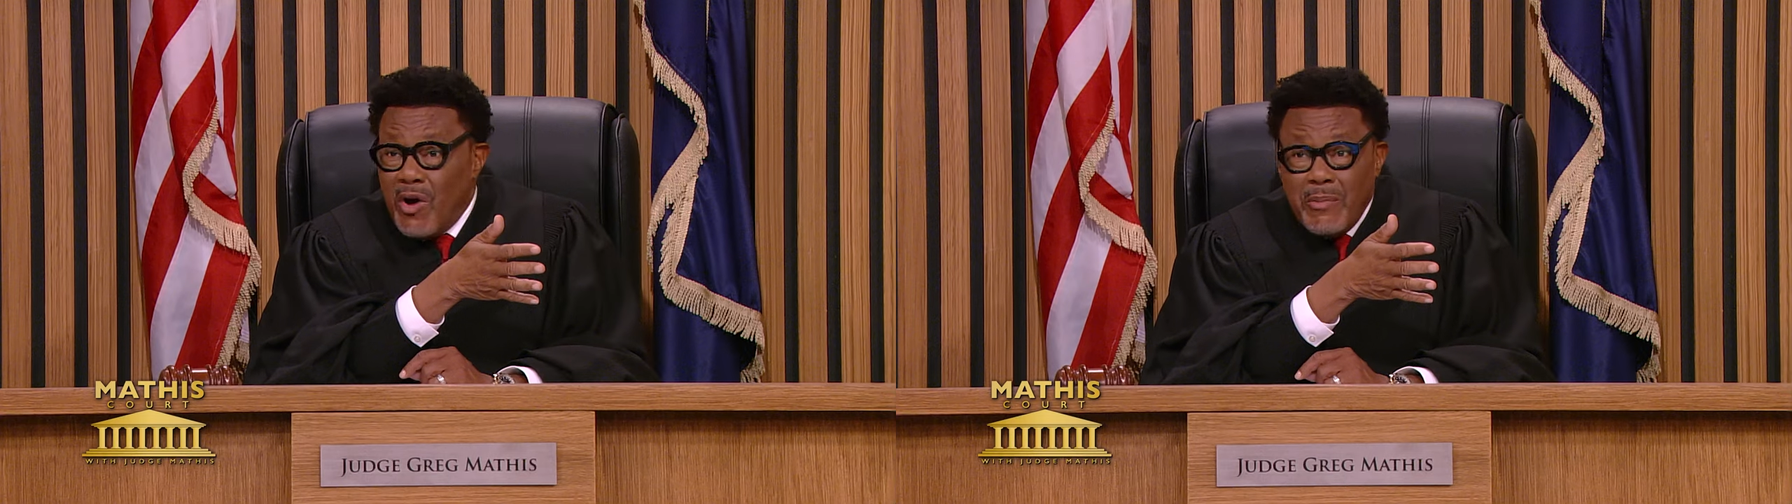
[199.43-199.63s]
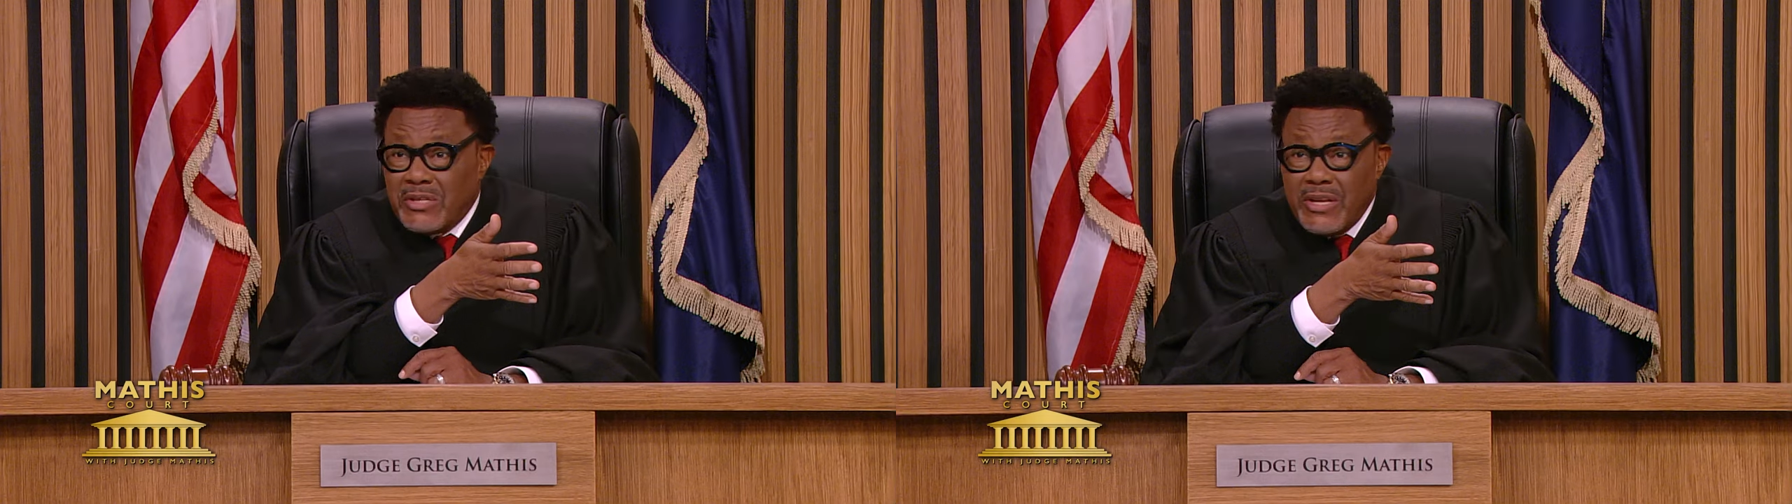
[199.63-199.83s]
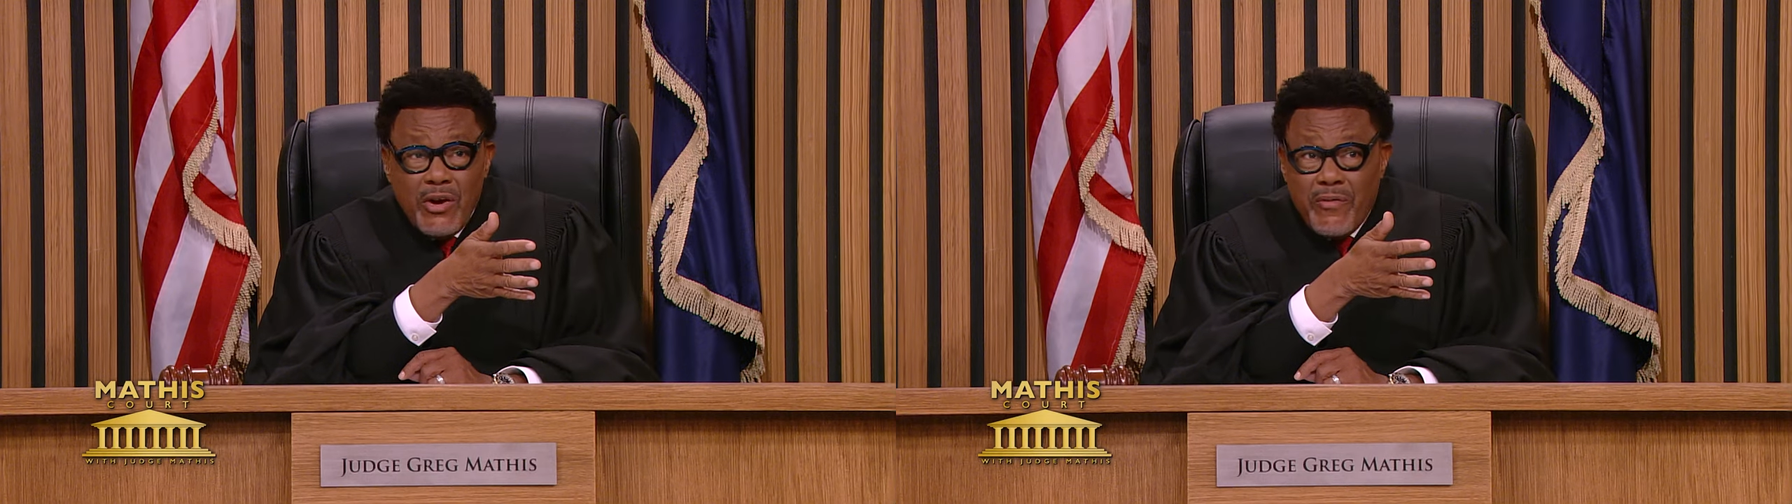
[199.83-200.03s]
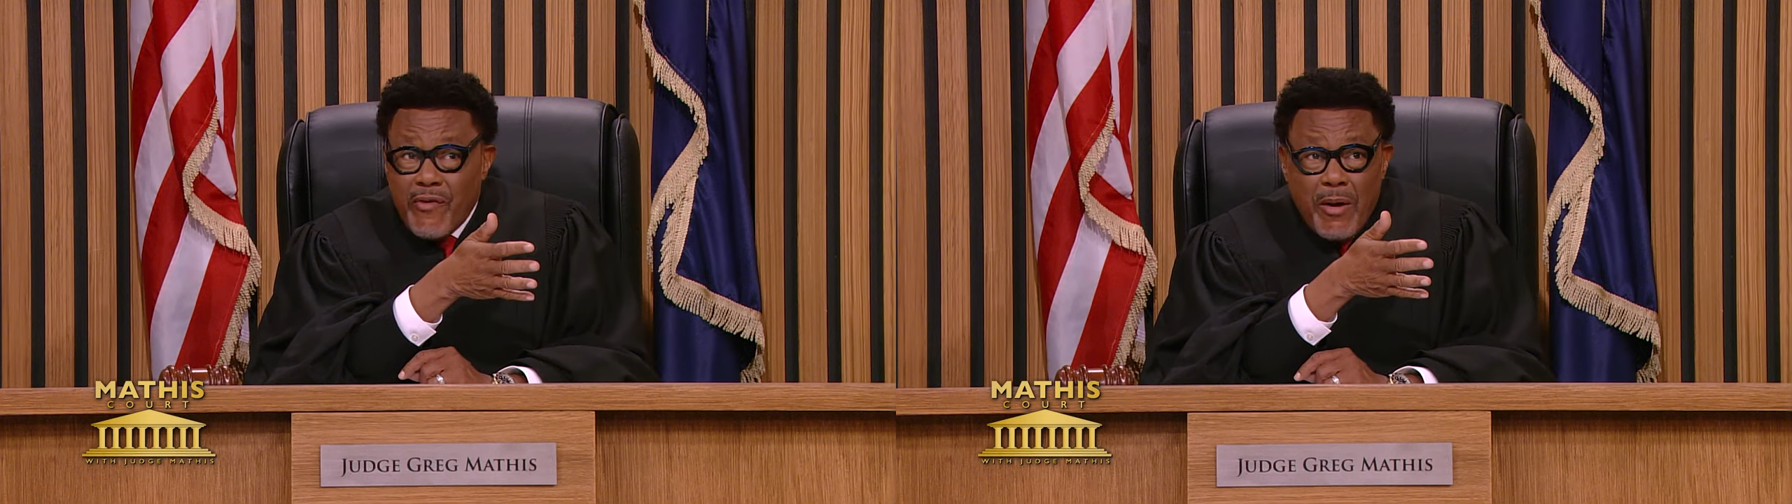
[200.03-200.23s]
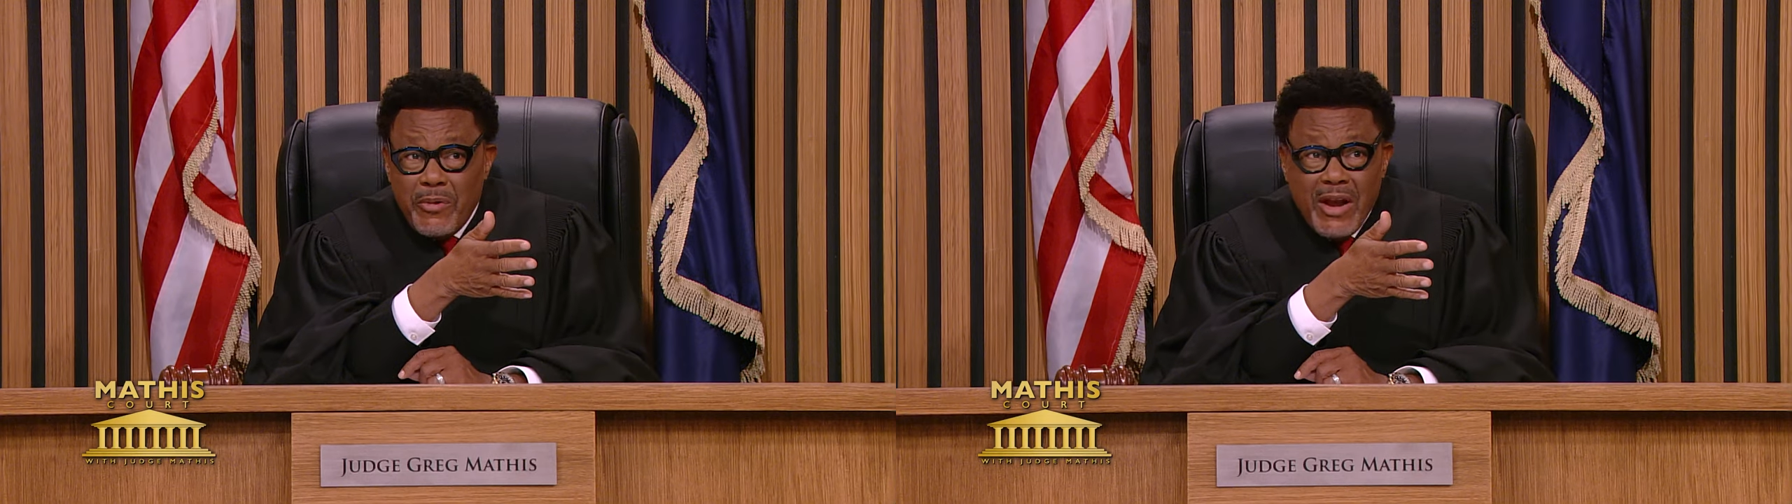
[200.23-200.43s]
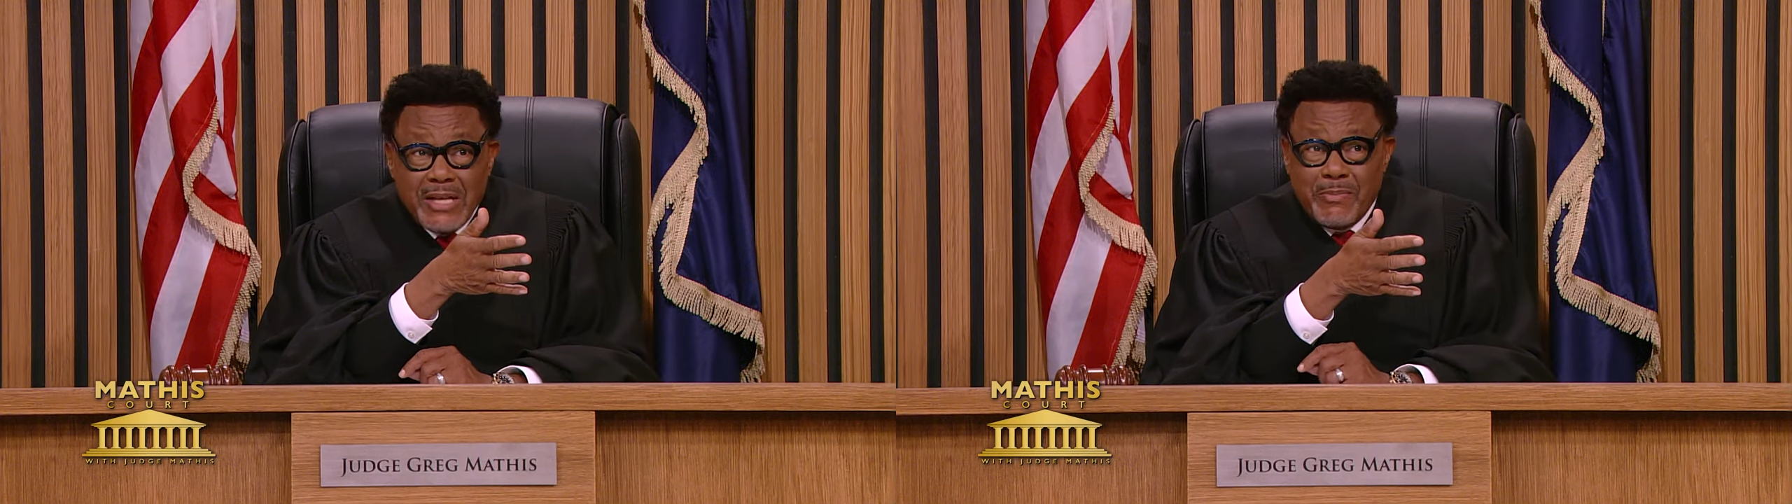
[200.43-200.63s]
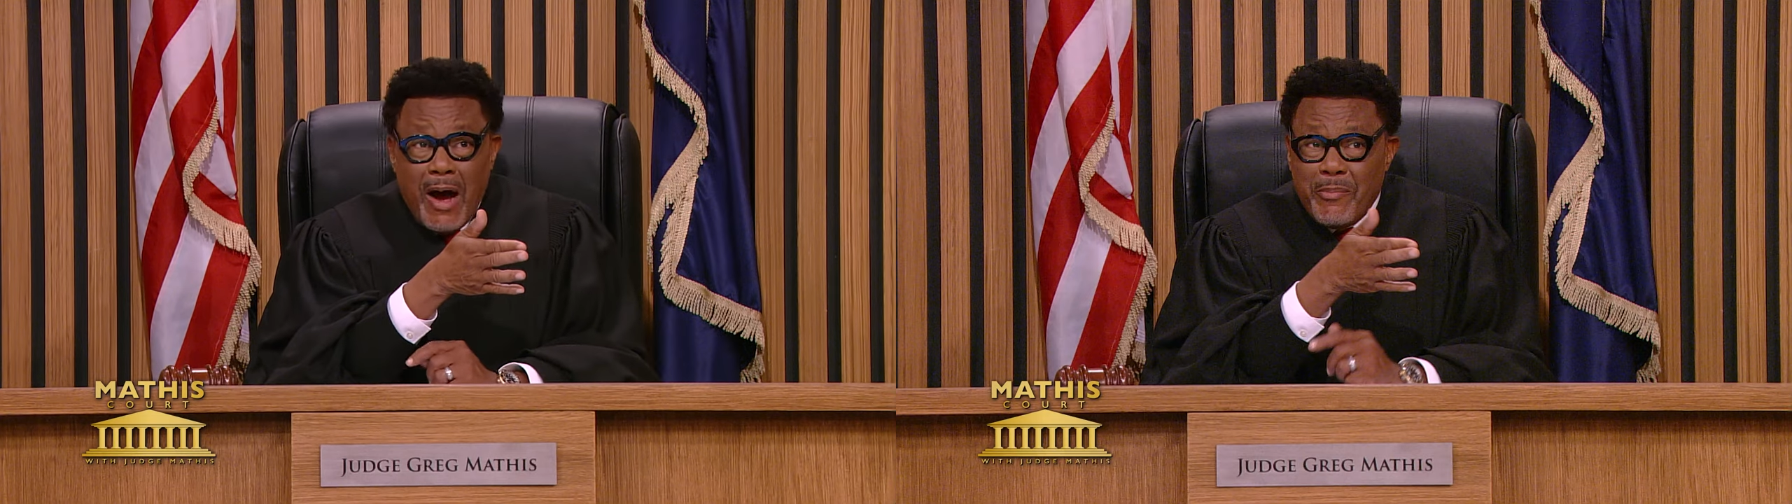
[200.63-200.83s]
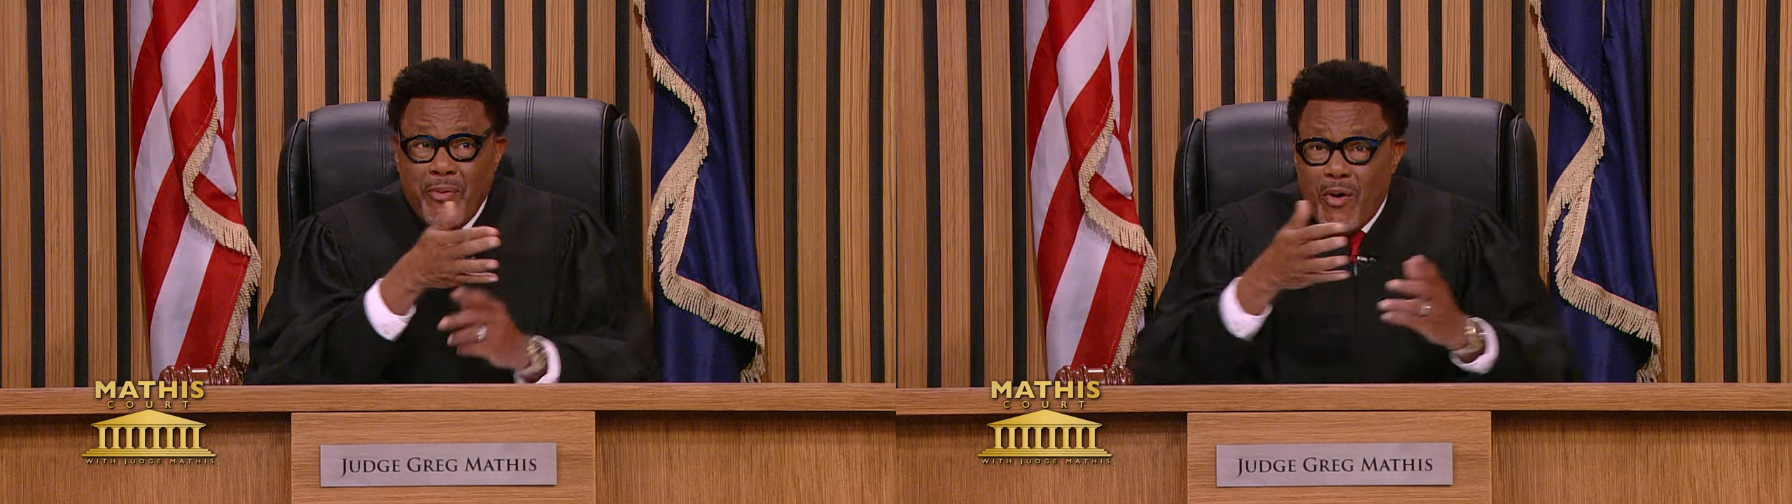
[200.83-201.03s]
woman steal from you? That's
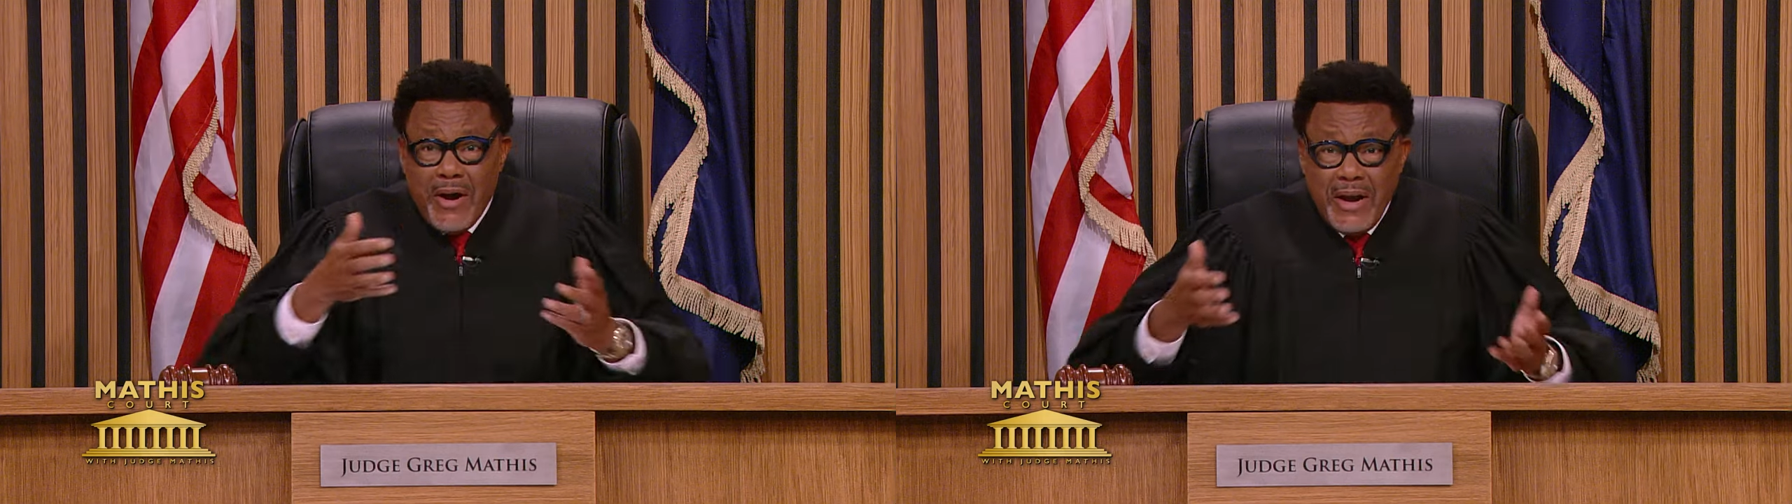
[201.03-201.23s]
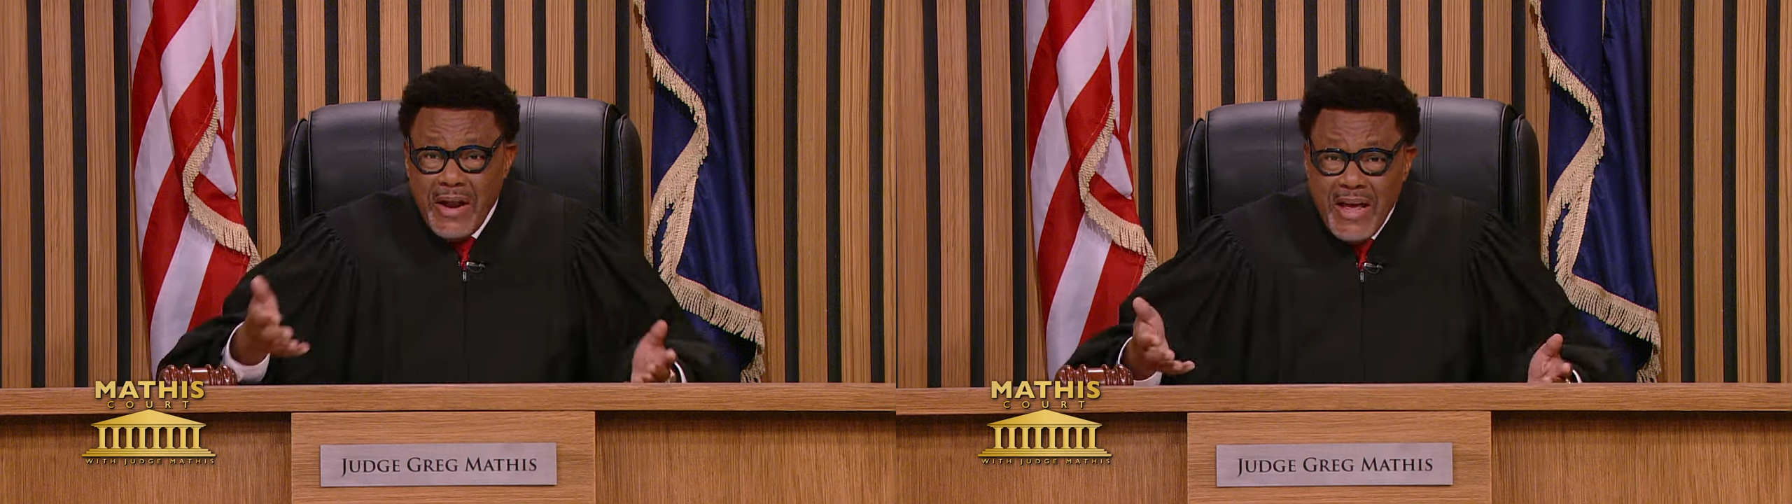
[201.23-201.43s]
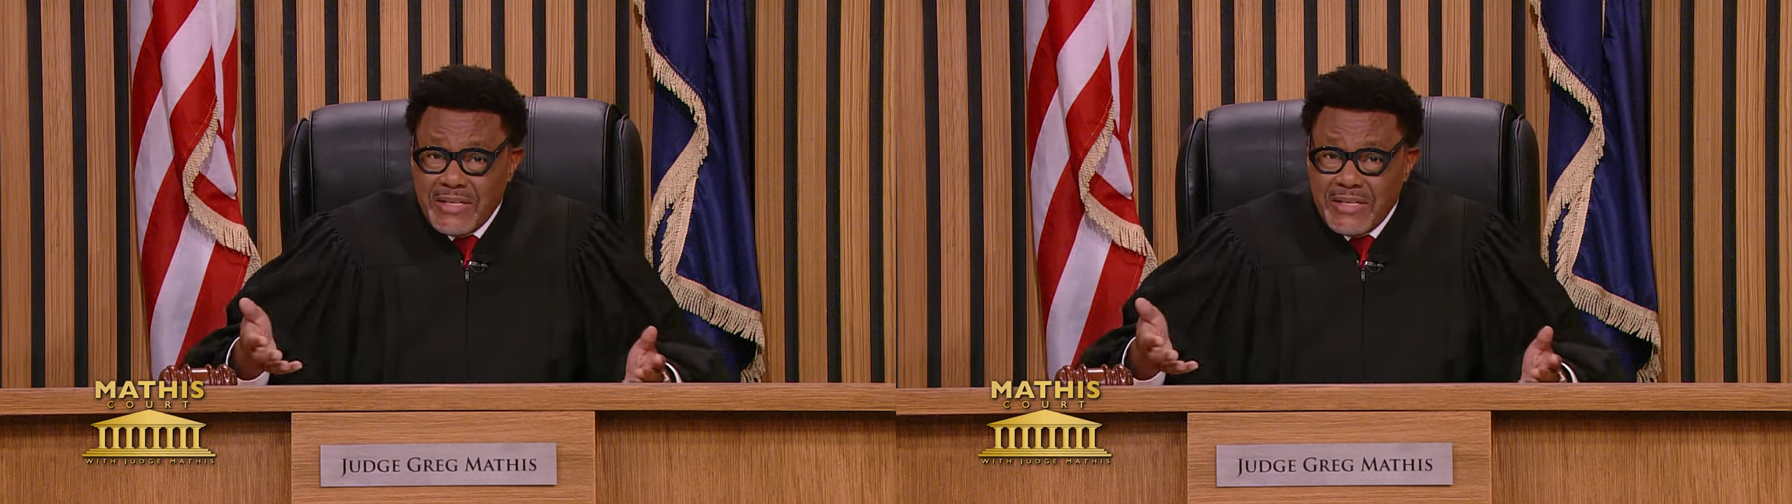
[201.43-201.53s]
my point.